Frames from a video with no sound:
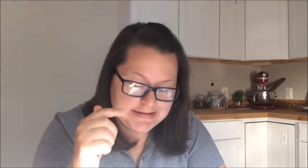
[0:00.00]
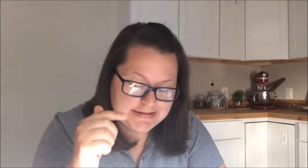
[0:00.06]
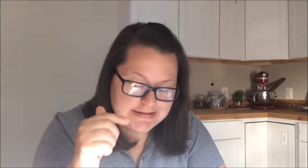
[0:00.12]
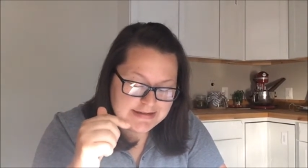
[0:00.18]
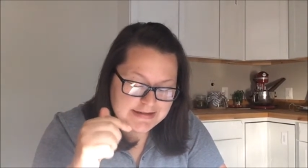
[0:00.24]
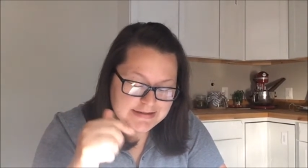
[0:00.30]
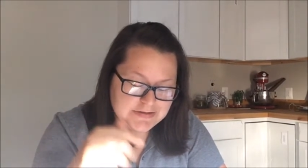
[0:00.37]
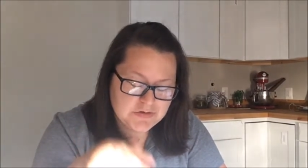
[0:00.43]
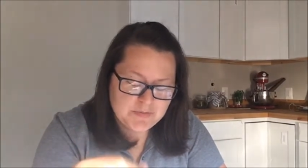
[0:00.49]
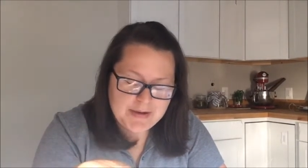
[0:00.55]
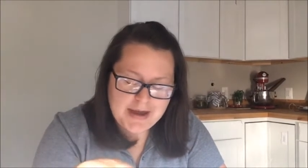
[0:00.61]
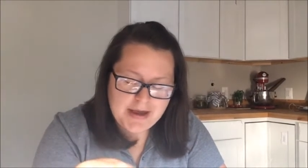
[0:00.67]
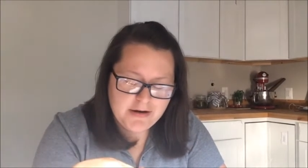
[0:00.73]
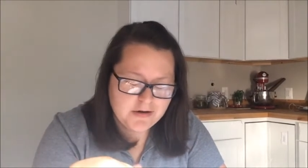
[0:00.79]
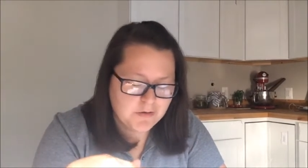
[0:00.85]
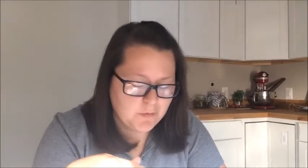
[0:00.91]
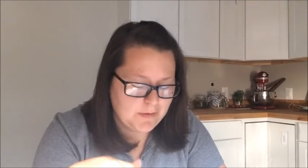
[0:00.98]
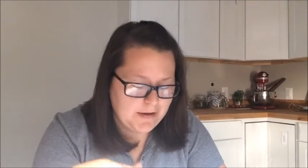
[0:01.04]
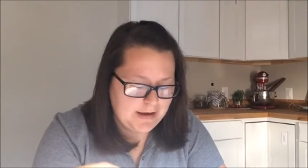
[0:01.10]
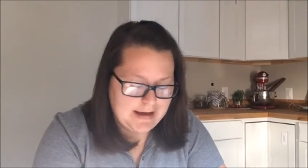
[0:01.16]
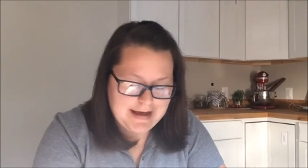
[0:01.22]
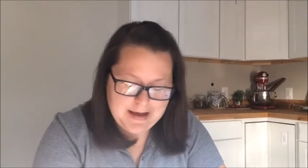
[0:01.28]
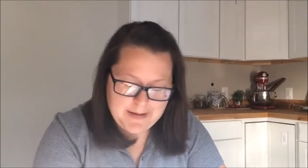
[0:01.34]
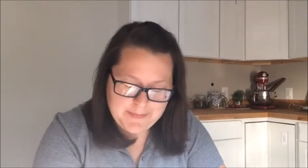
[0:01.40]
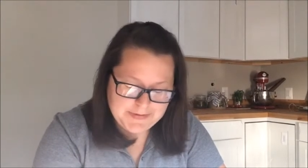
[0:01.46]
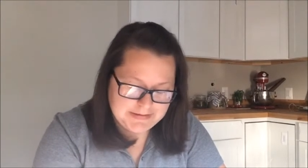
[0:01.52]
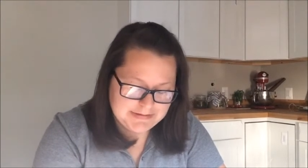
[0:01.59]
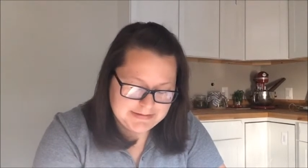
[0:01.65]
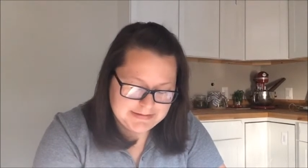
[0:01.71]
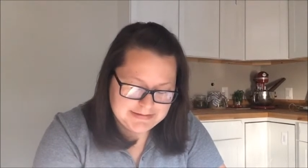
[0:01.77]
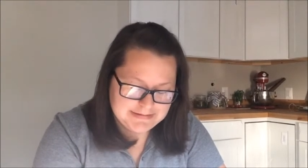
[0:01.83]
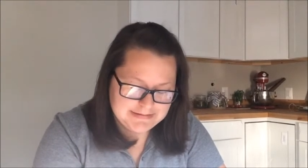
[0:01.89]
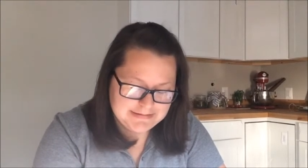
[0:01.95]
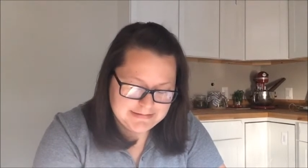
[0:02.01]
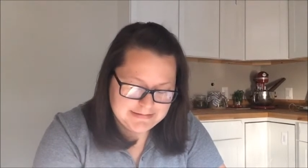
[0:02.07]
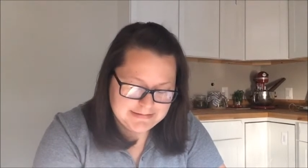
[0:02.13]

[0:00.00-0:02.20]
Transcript: it says, No matter what happens,